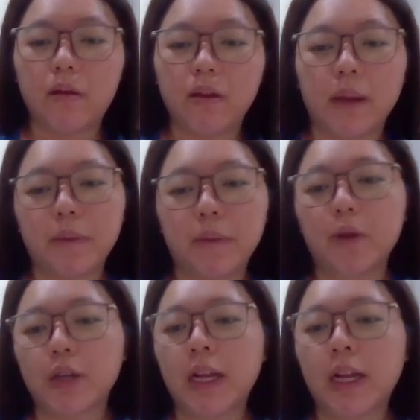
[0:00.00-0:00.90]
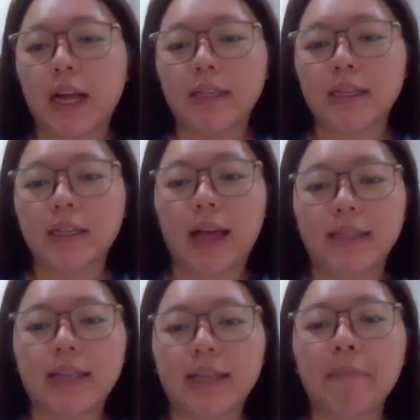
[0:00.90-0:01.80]
some tuition classes lah,
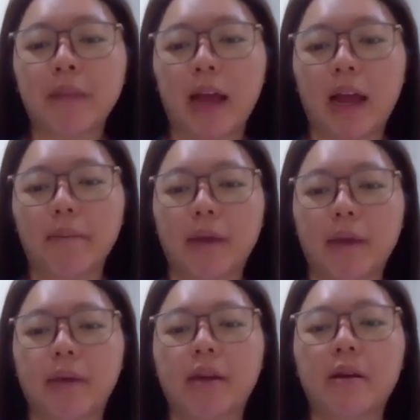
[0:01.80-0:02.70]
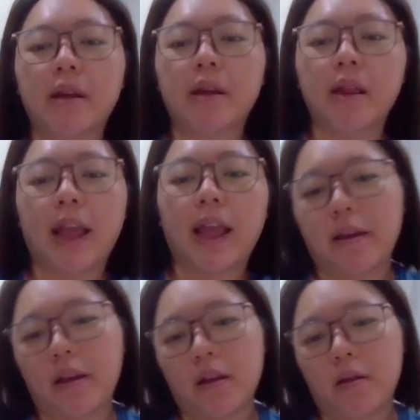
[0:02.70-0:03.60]
some lah maybe. Like
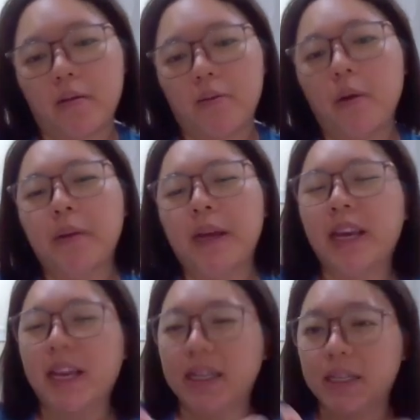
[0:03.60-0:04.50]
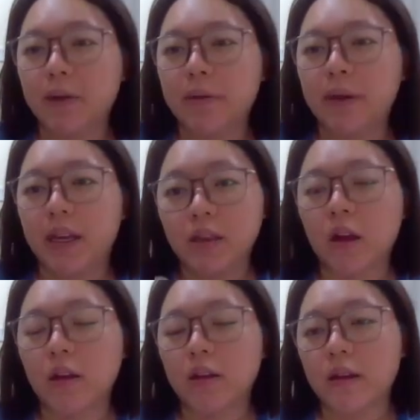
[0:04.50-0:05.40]
mm. probably history
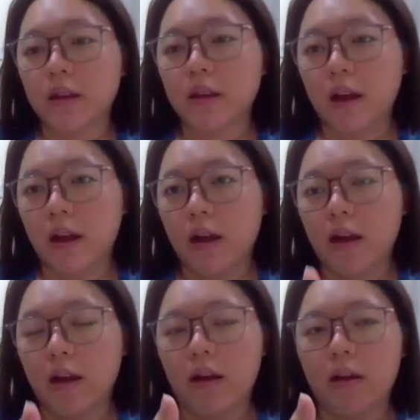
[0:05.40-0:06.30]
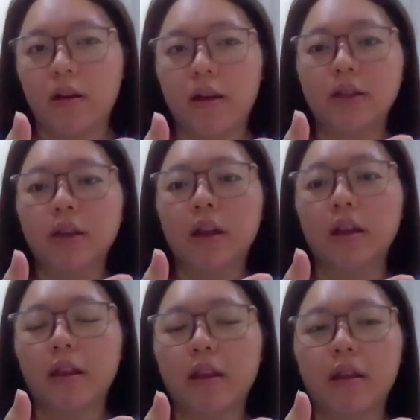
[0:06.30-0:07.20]
is not uh it's
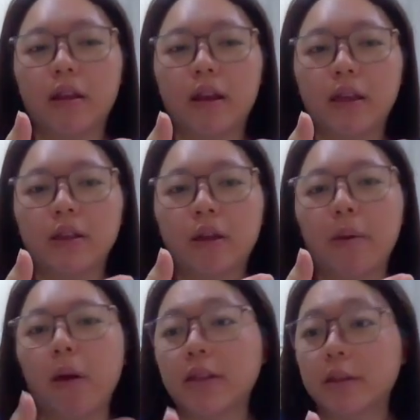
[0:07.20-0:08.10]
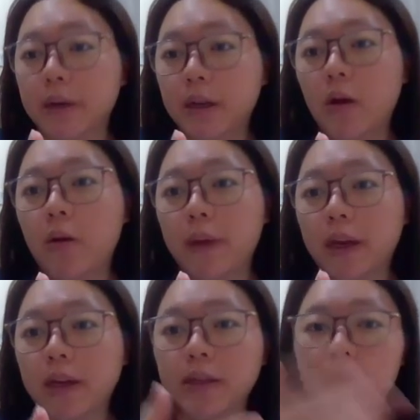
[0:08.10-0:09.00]
not it's not possible lor,
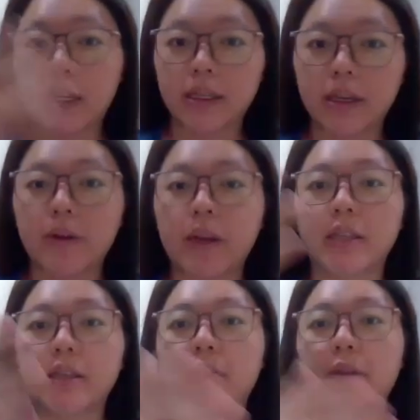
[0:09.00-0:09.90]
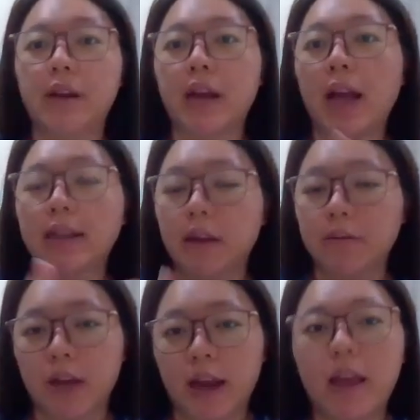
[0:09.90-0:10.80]
because history is a very hard
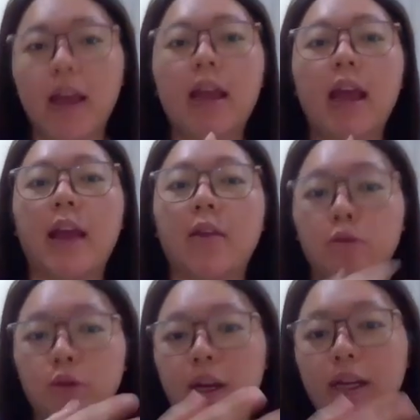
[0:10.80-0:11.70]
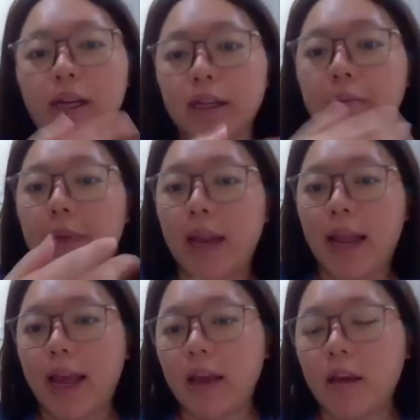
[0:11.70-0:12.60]
subject and also it is in
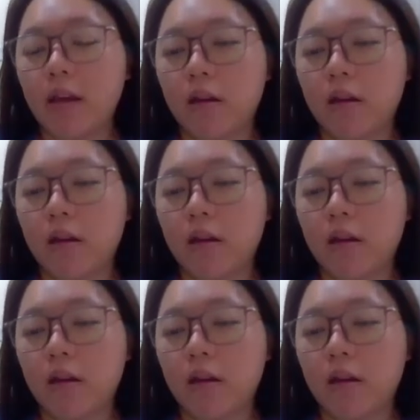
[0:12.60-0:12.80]
Malay.